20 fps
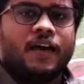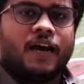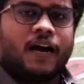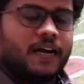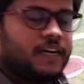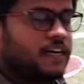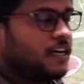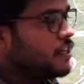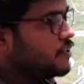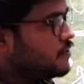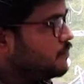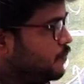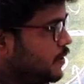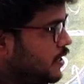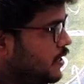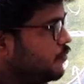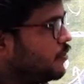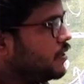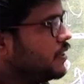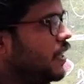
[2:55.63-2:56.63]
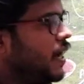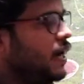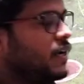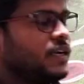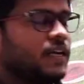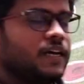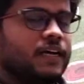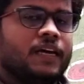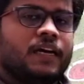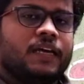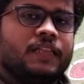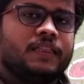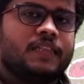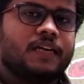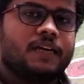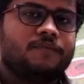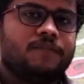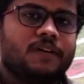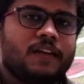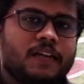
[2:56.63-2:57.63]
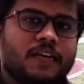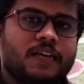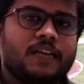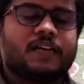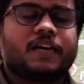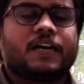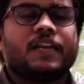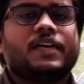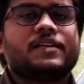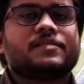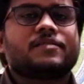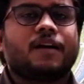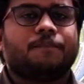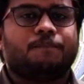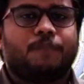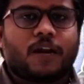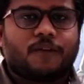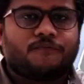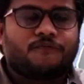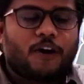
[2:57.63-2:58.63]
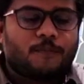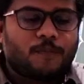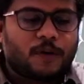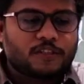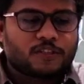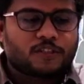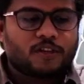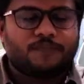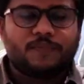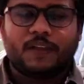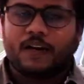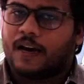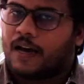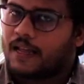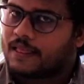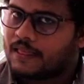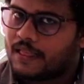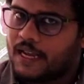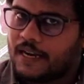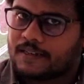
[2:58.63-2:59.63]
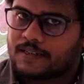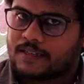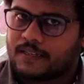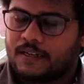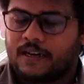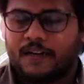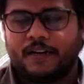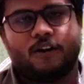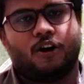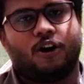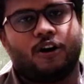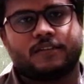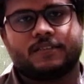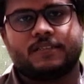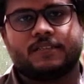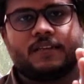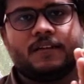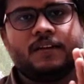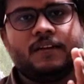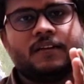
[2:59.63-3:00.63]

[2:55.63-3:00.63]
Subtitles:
and it is believed that they will increase the performance of the athletes and horse